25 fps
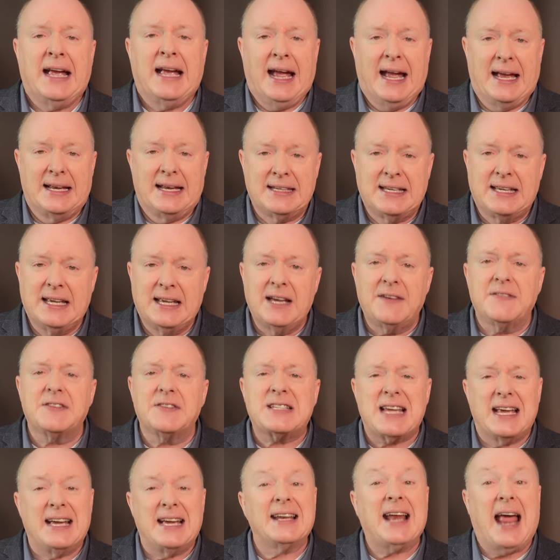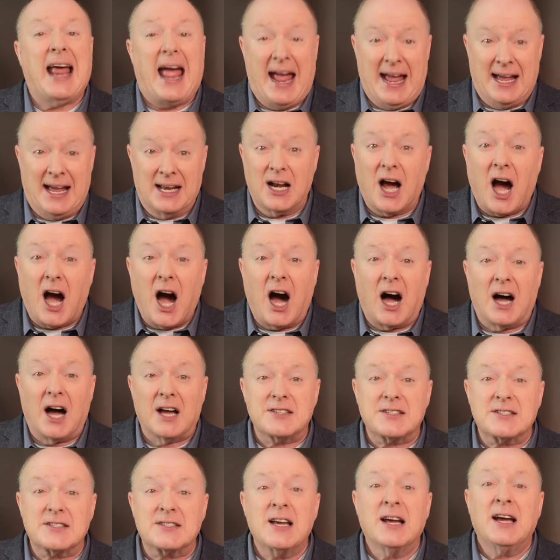and gives it and
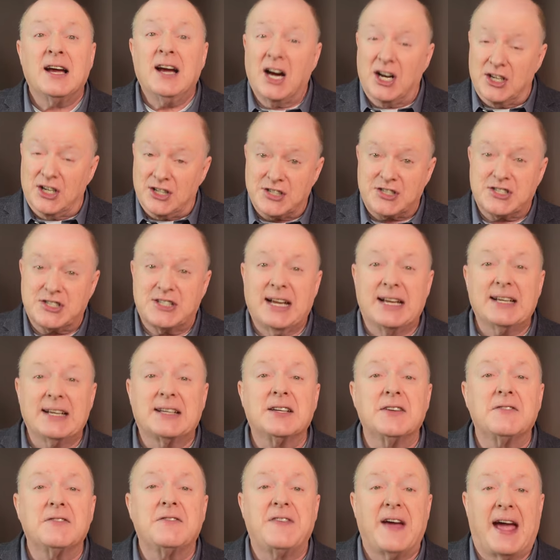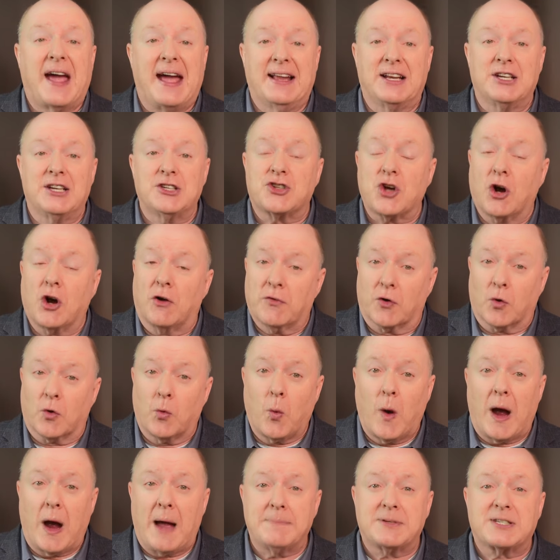us a distinct advantage over
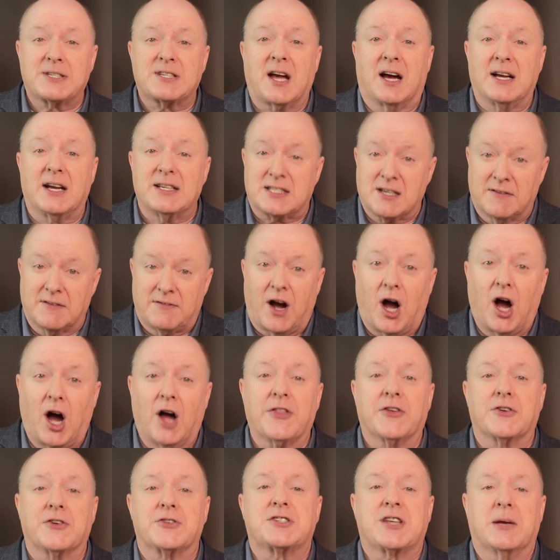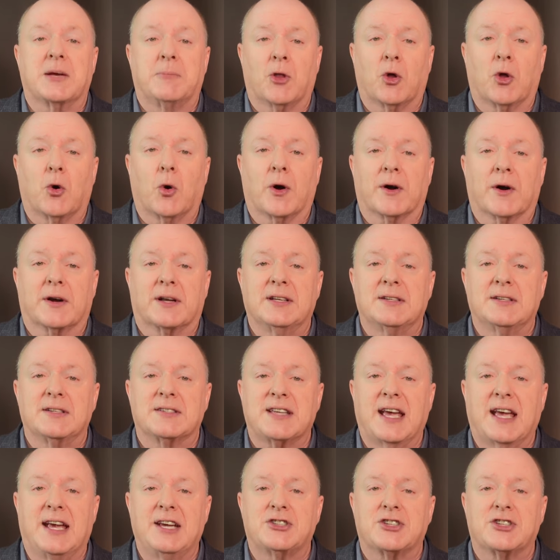websites of other similar
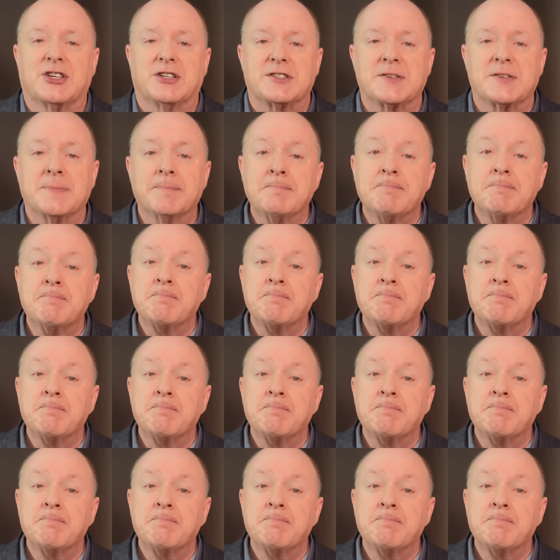organizations.